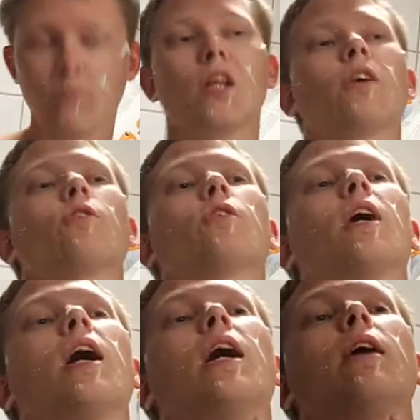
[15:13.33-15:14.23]
I got
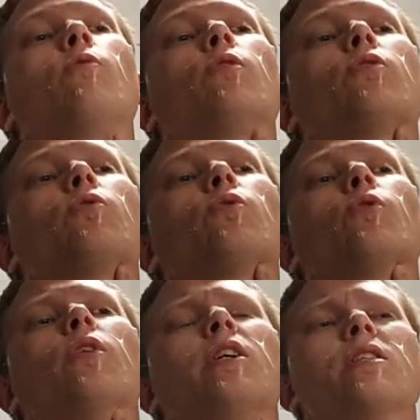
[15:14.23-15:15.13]
a, what do you
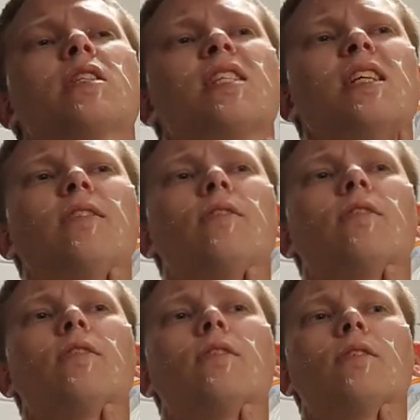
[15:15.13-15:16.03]
call it, sit,
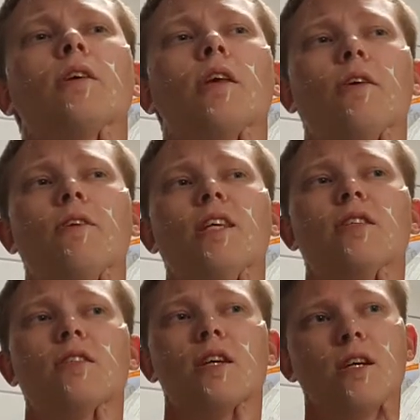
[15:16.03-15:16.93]

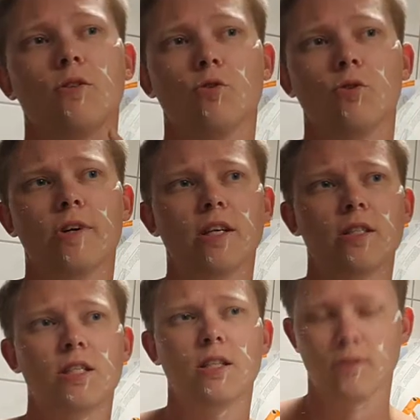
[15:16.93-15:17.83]
kvise in Norway,
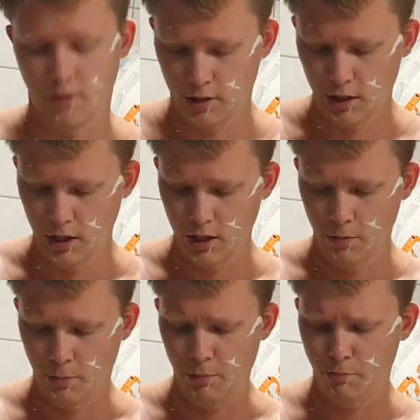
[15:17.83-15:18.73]
sit,
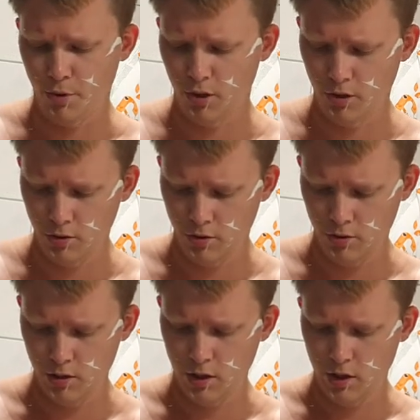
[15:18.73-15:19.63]
pimple.
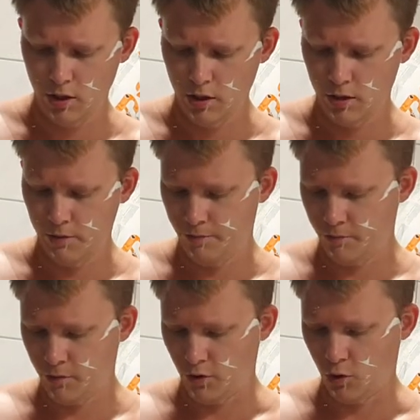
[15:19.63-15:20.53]

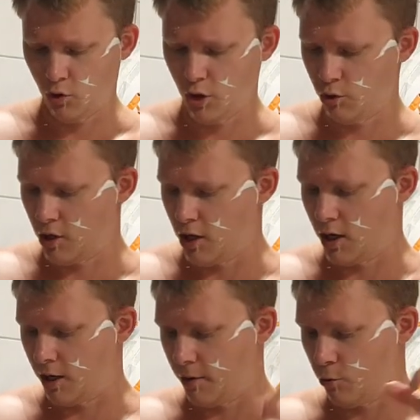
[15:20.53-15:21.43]
You know
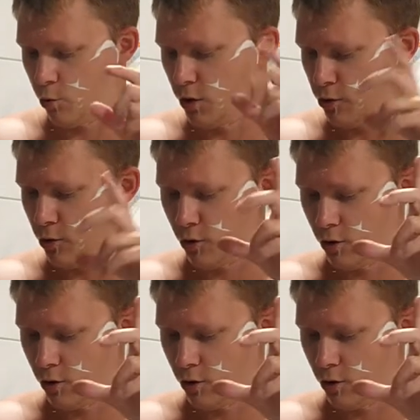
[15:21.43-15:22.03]
the one you